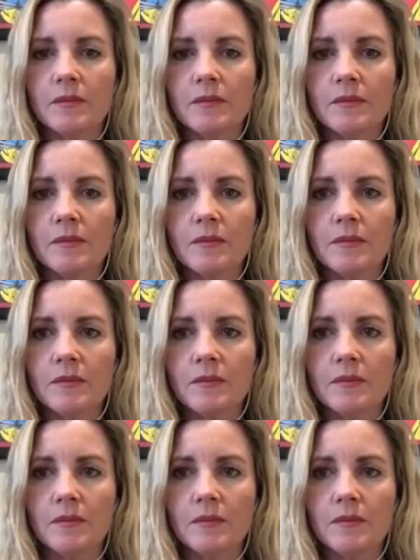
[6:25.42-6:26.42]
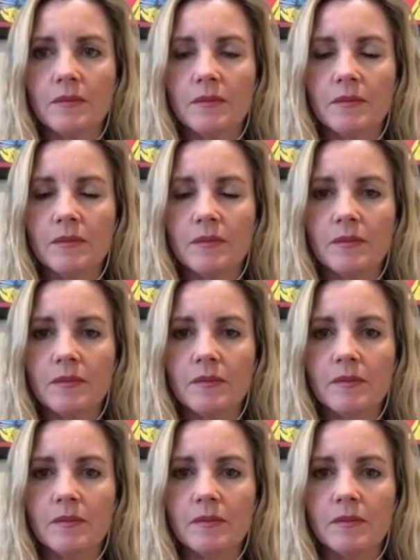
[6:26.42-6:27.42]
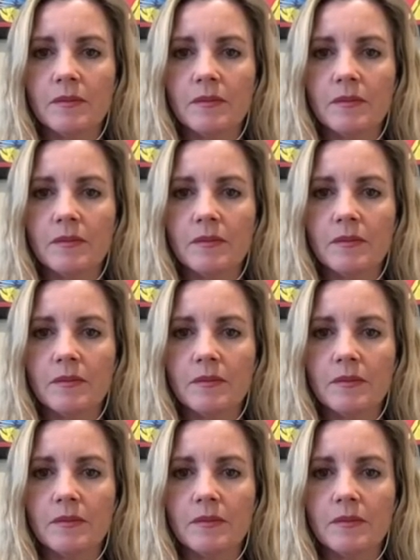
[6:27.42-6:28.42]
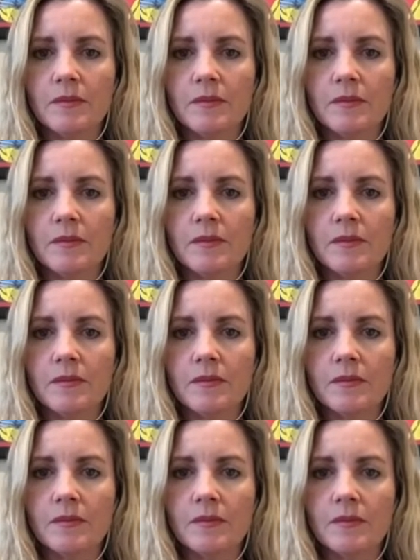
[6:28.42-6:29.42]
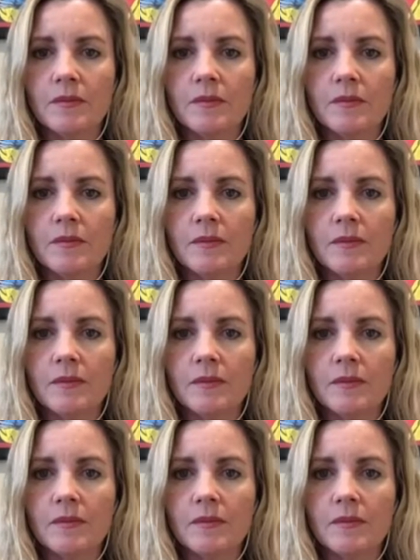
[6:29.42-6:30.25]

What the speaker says: (silent)